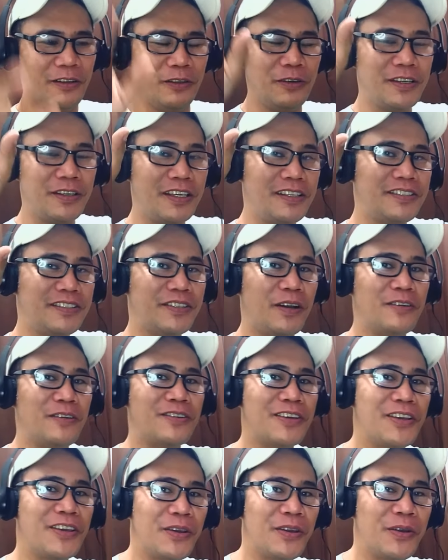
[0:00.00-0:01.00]
Looking so
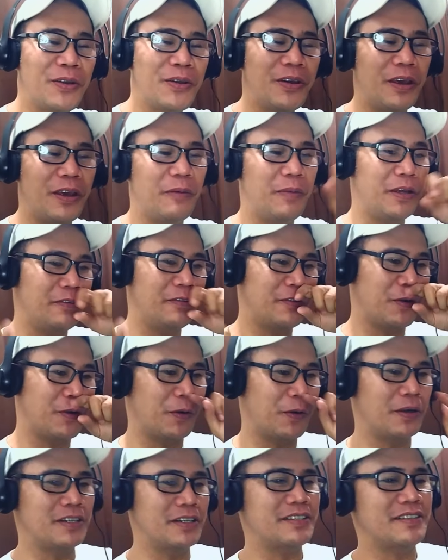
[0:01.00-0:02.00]
cute, but of
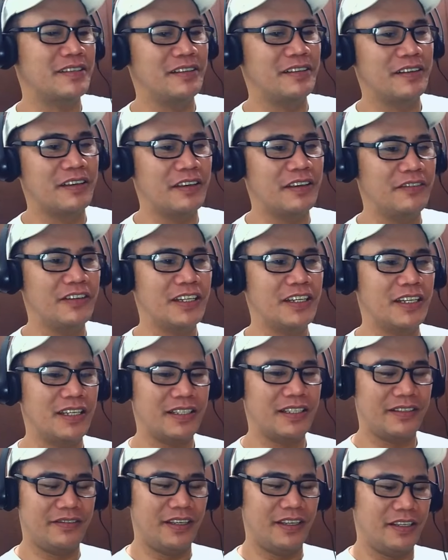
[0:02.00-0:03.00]
course still giving
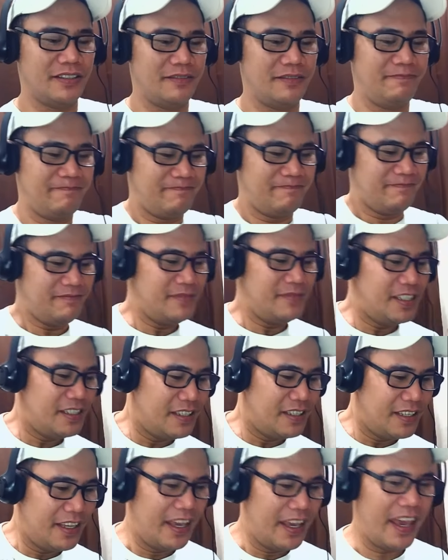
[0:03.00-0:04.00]
us this,
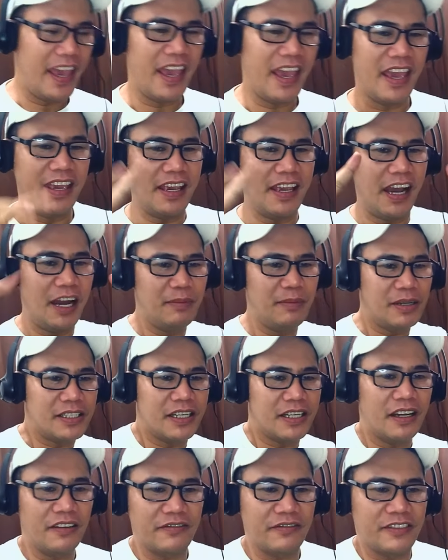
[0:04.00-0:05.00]
hey, I'm a
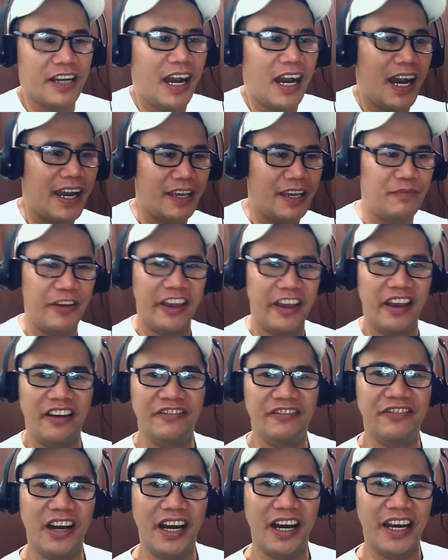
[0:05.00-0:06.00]
top guy that
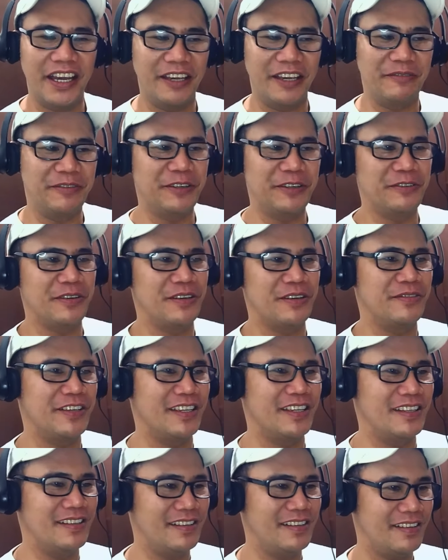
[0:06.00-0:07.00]
vibe, you know what I
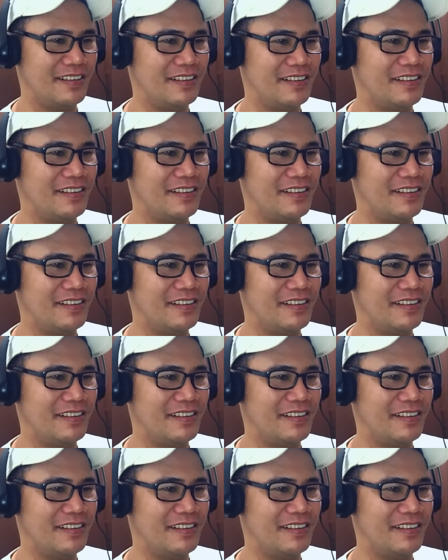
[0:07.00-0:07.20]
mean?